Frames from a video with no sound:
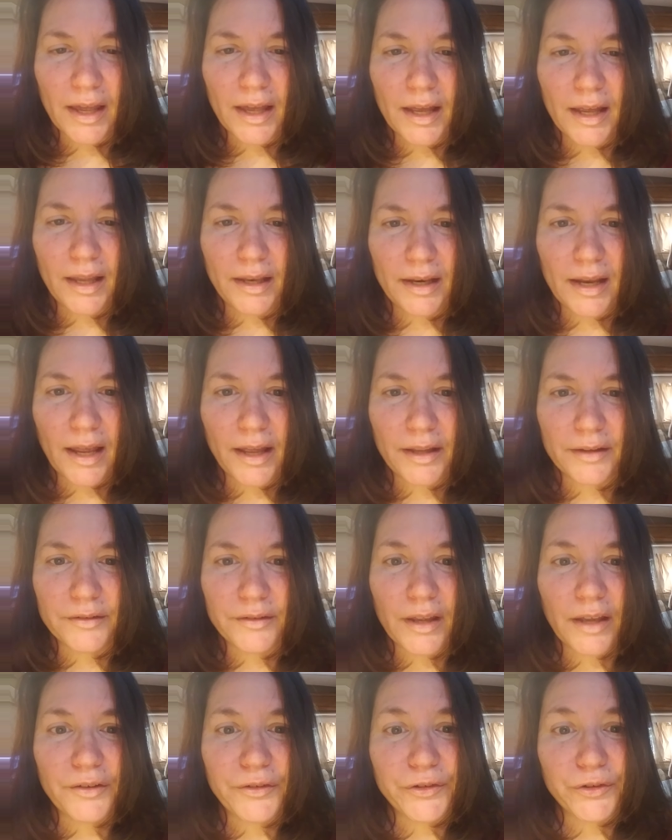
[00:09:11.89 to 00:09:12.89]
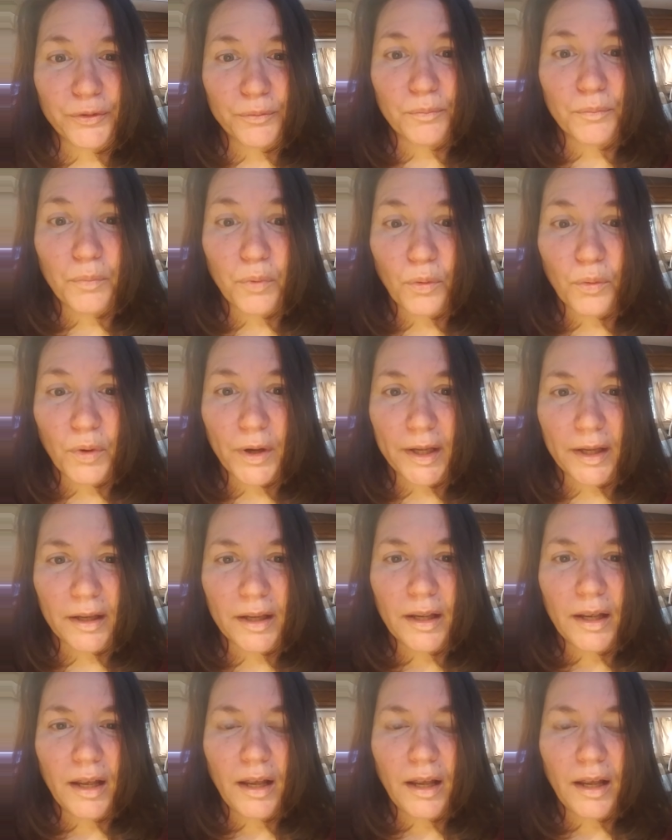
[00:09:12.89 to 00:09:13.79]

And at a certain point,